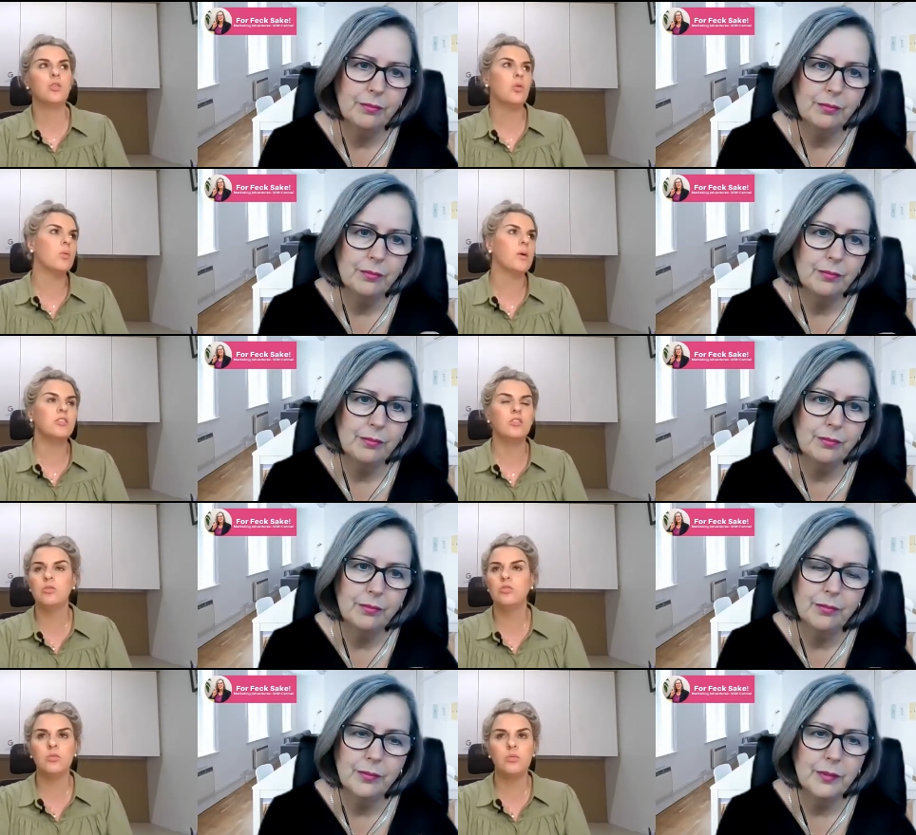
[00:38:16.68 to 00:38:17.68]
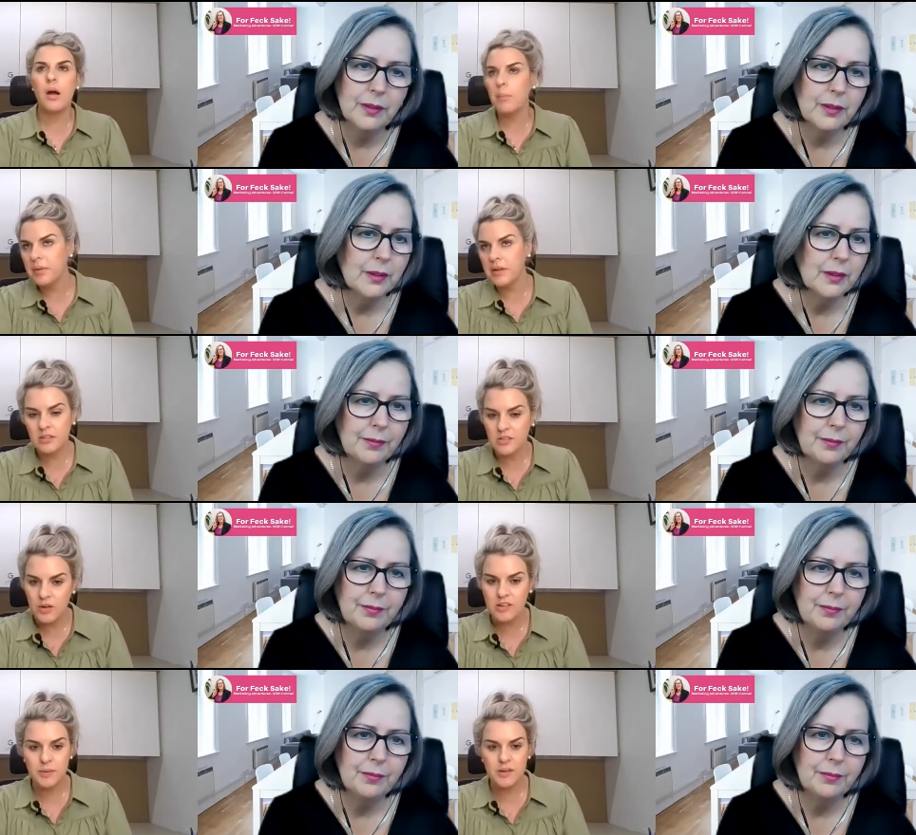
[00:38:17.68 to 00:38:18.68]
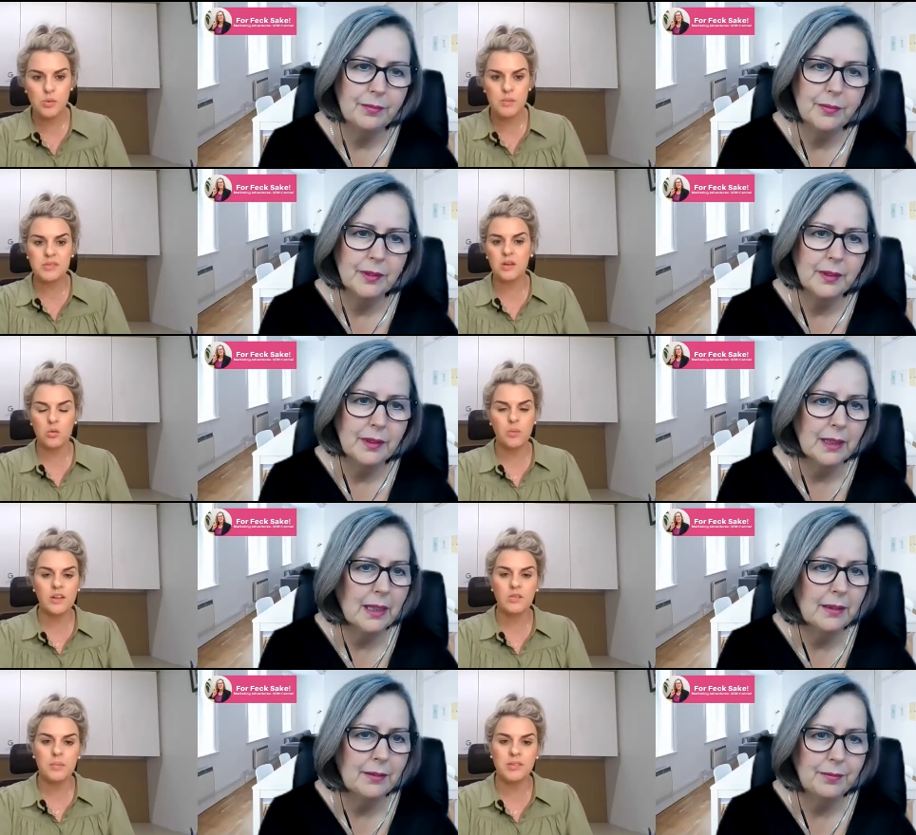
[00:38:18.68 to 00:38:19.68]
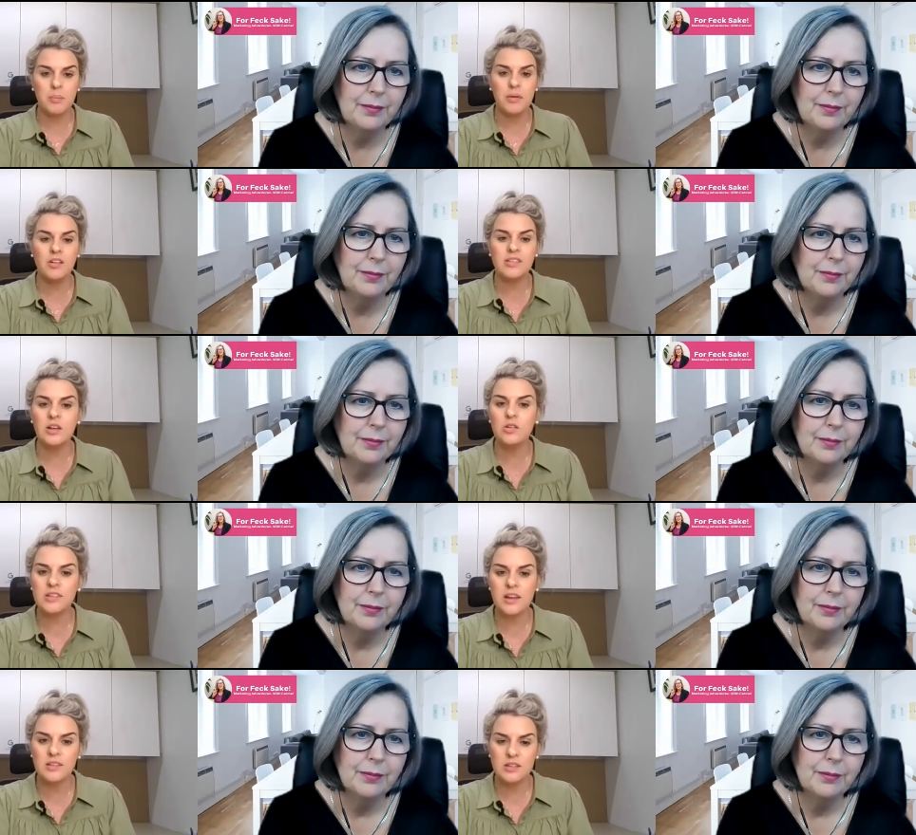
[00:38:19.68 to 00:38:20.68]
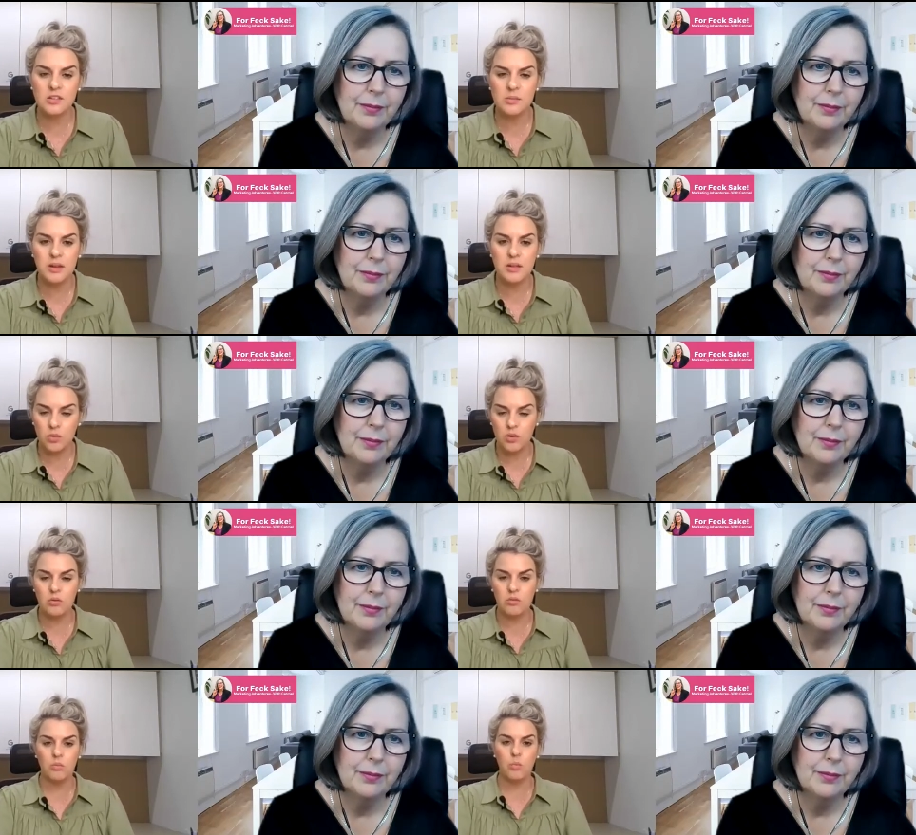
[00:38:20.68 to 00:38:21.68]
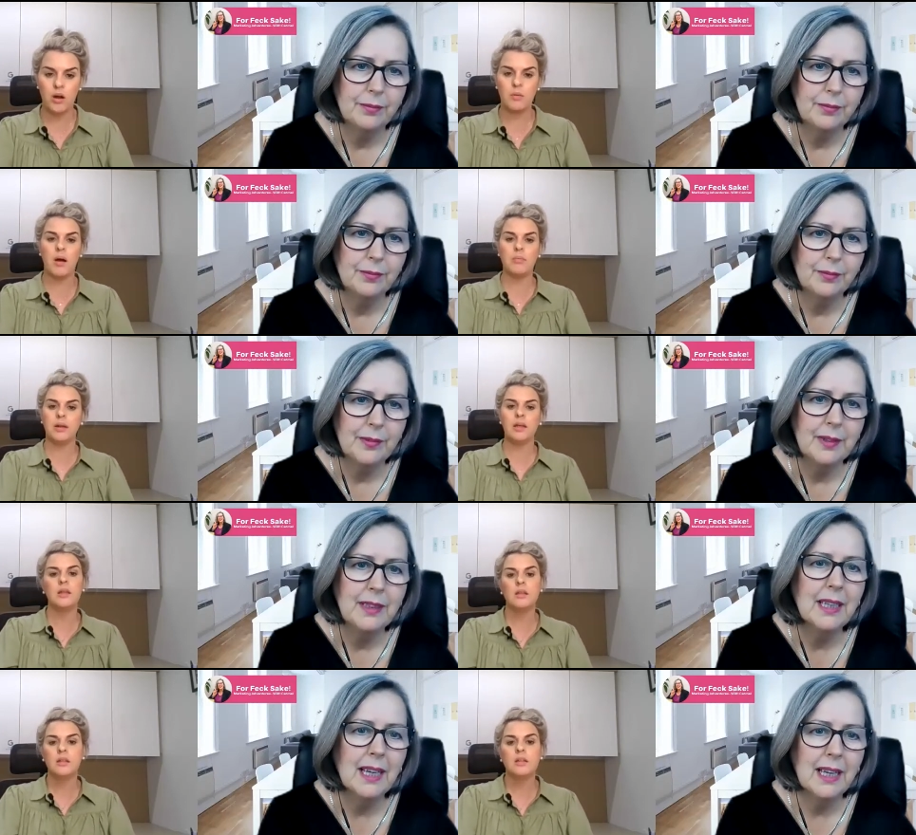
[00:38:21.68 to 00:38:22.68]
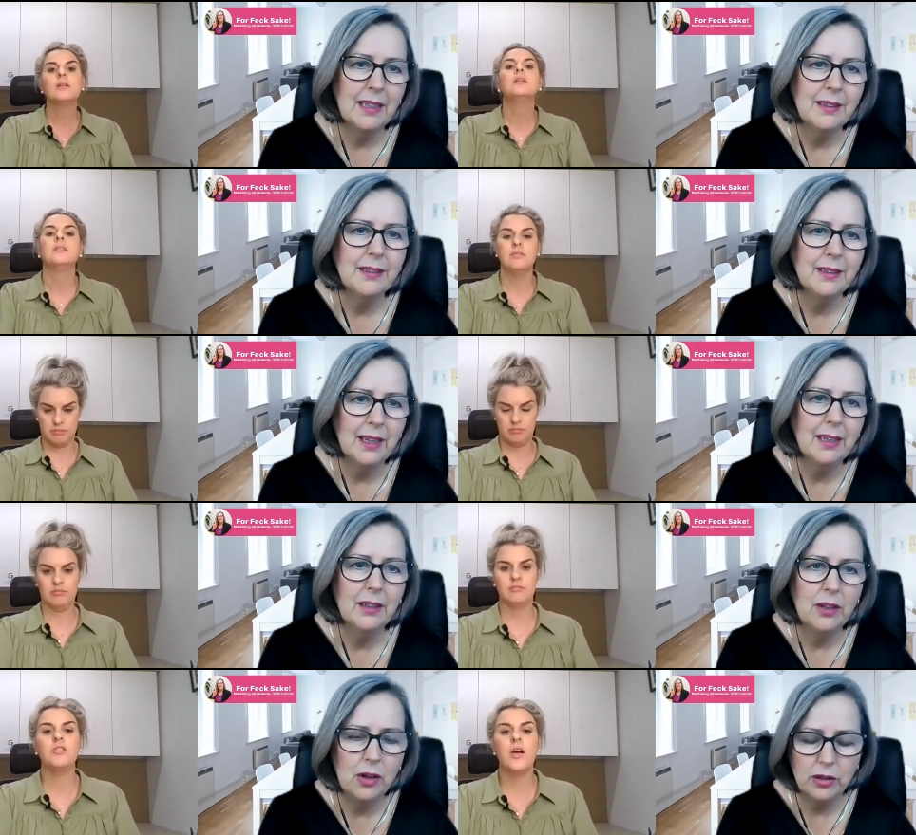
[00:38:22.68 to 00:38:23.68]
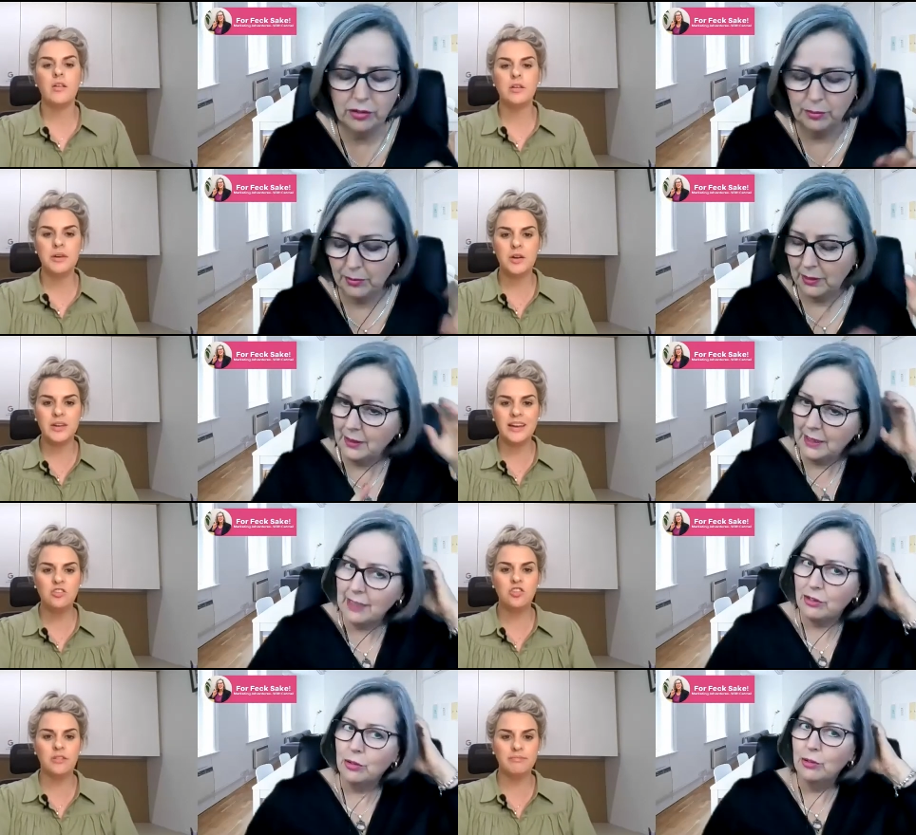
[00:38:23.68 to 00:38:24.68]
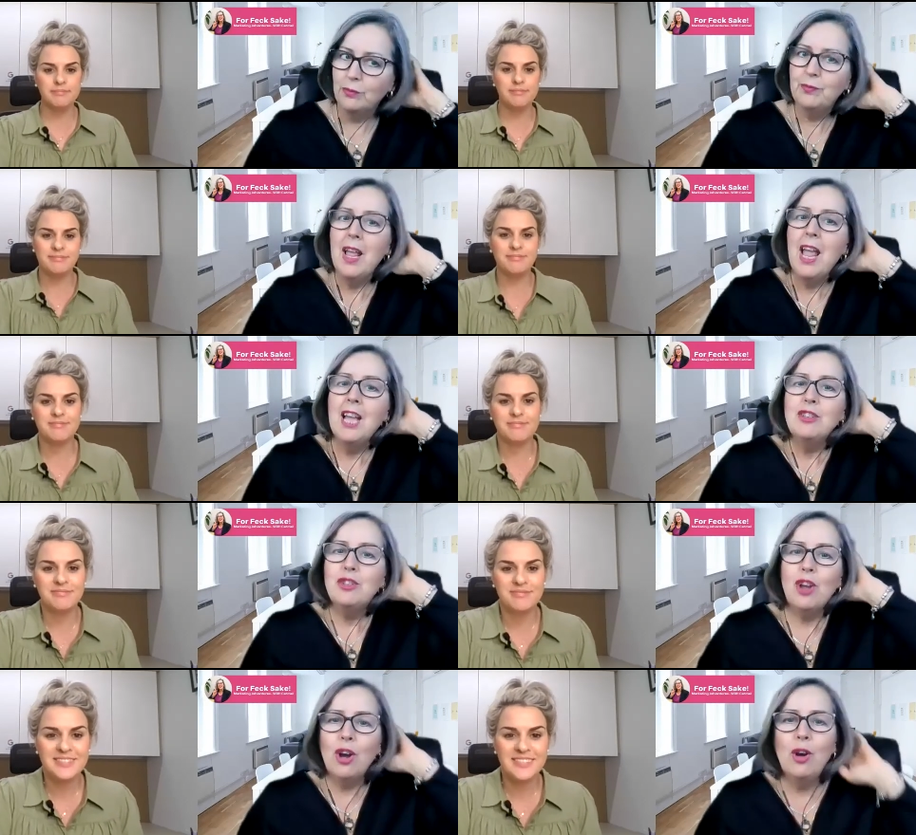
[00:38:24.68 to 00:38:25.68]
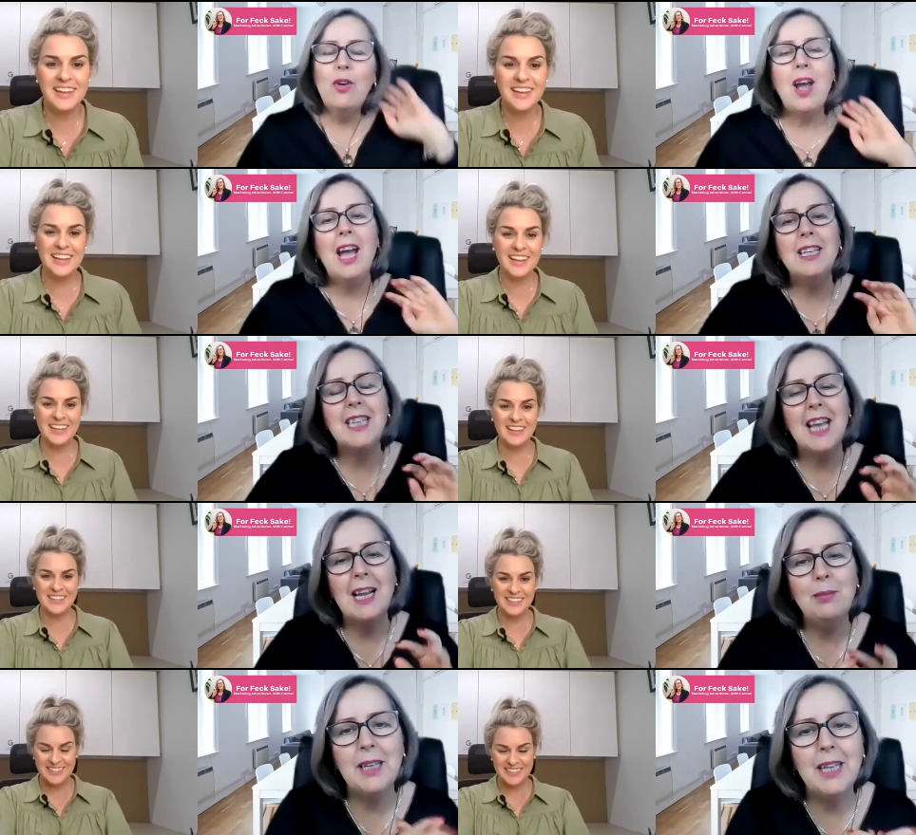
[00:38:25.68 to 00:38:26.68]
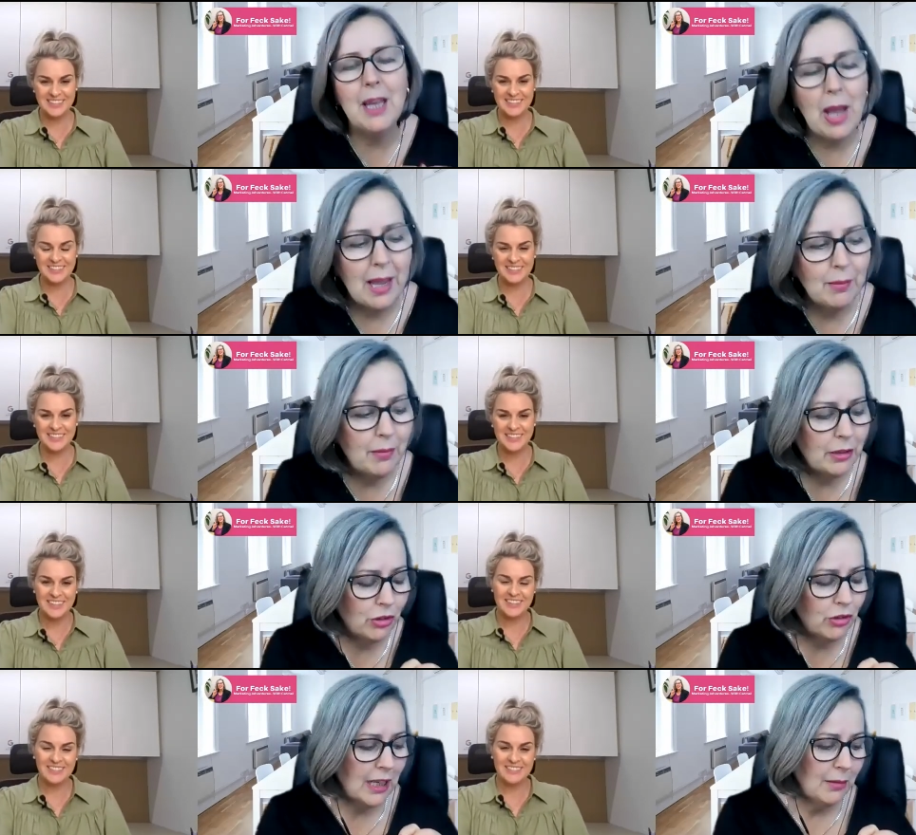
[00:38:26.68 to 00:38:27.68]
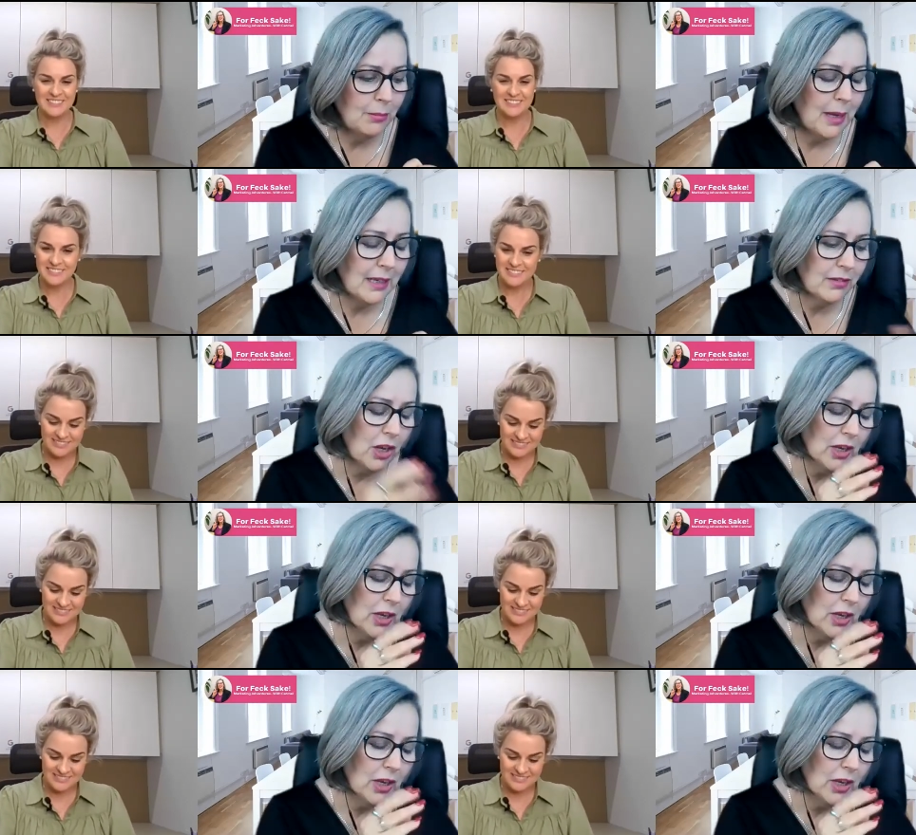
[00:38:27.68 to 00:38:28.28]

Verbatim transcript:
Speaker 1: go or what to do do not build a squarespace website or wix yeah. website because they look sexy doesn't mean they're going to work properly
Speaker 2: yeah yeah awesome. that's cool so and tell me um just getting back